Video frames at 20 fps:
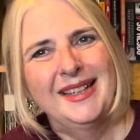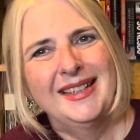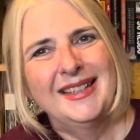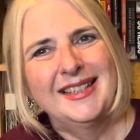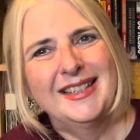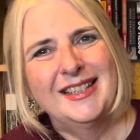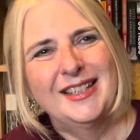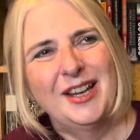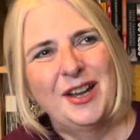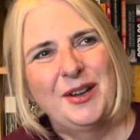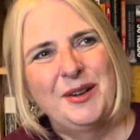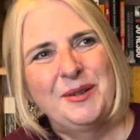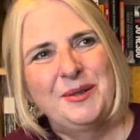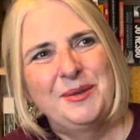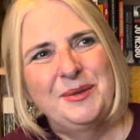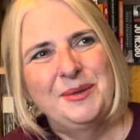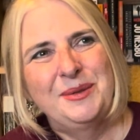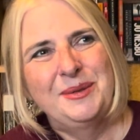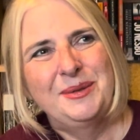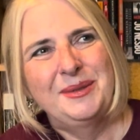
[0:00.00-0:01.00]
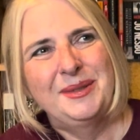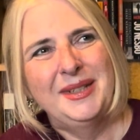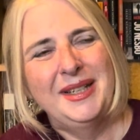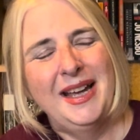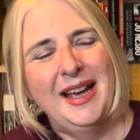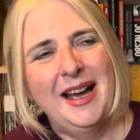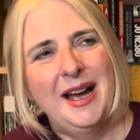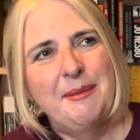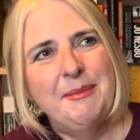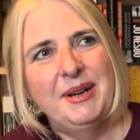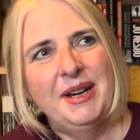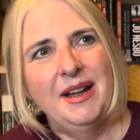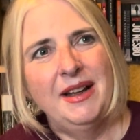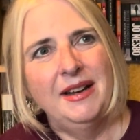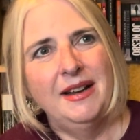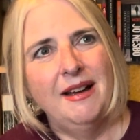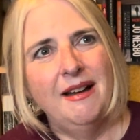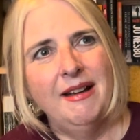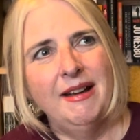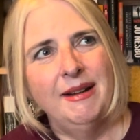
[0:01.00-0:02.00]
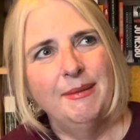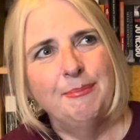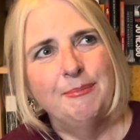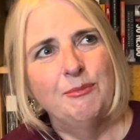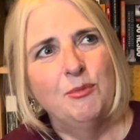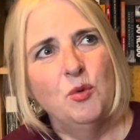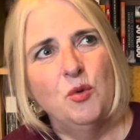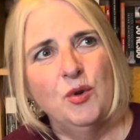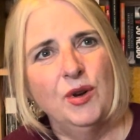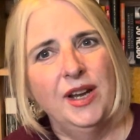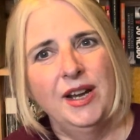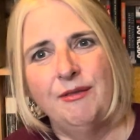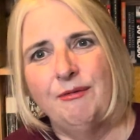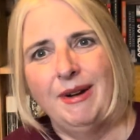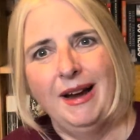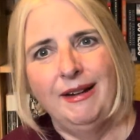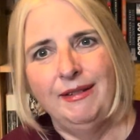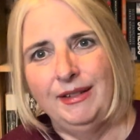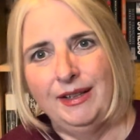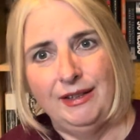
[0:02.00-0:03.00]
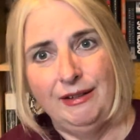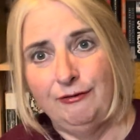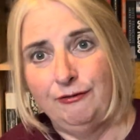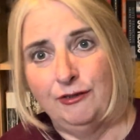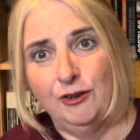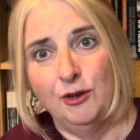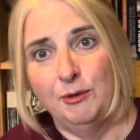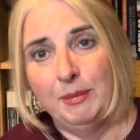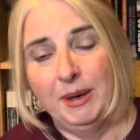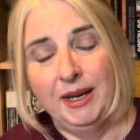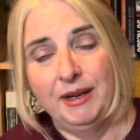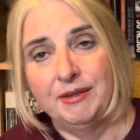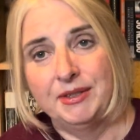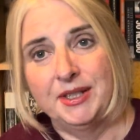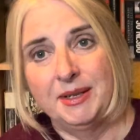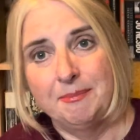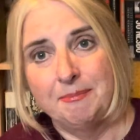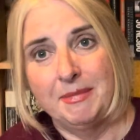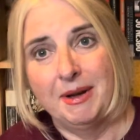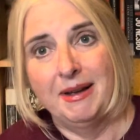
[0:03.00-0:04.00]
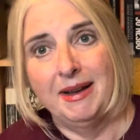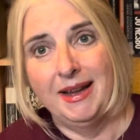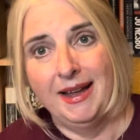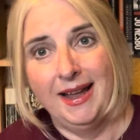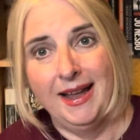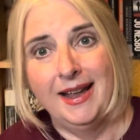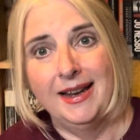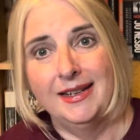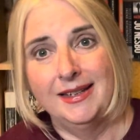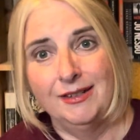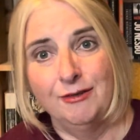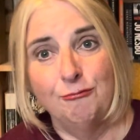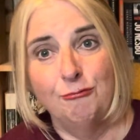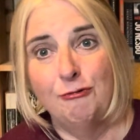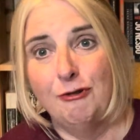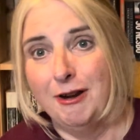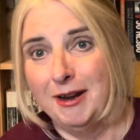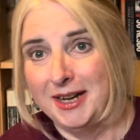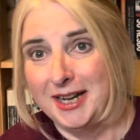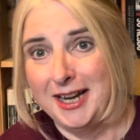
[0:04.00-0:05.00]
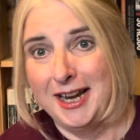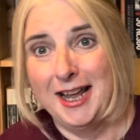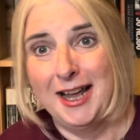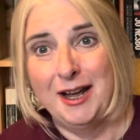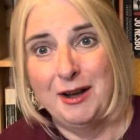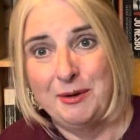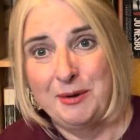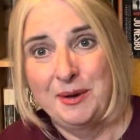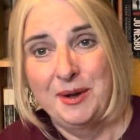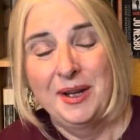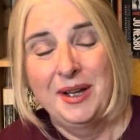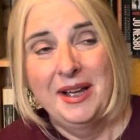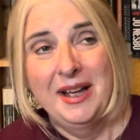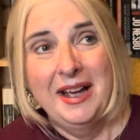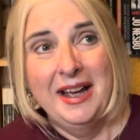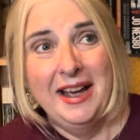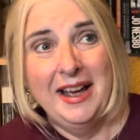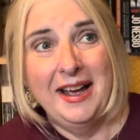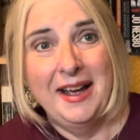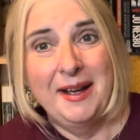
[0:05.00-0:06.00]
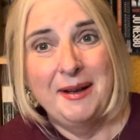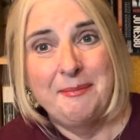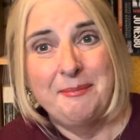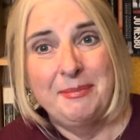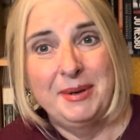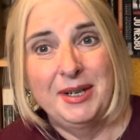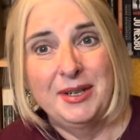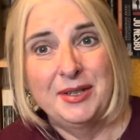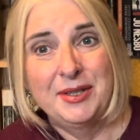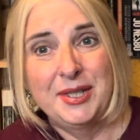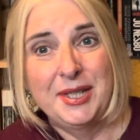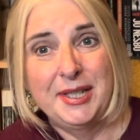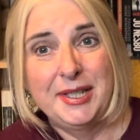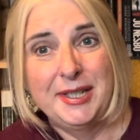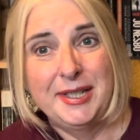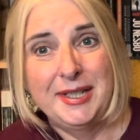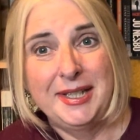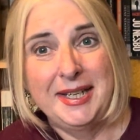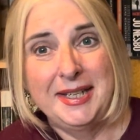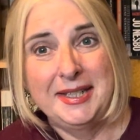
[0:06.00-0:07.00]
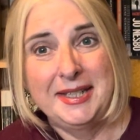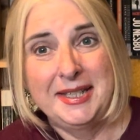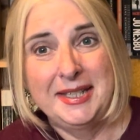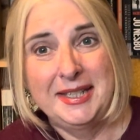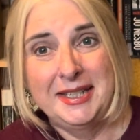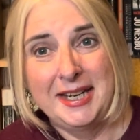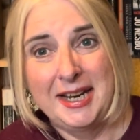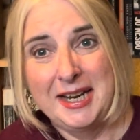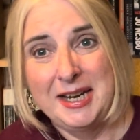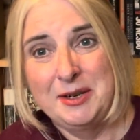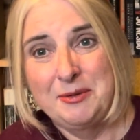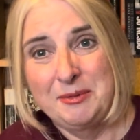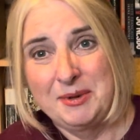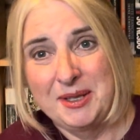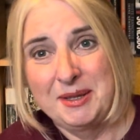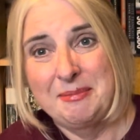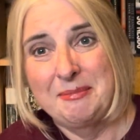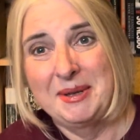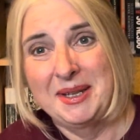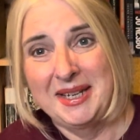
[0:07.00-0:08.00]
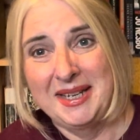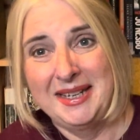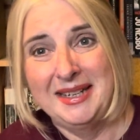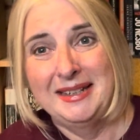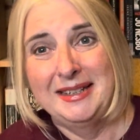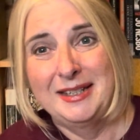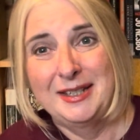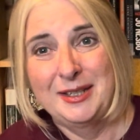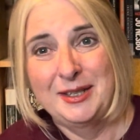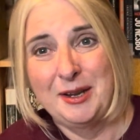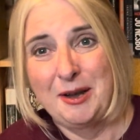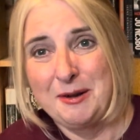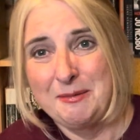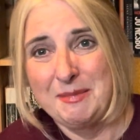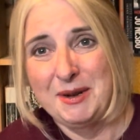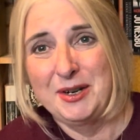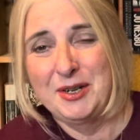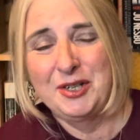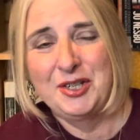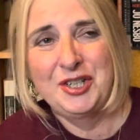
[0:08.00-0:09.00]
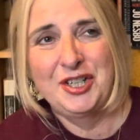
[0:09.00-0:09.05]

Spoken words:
So yeah, I mean, I'm walking around that farmhouse in my head right now, because it's stayed with me so much.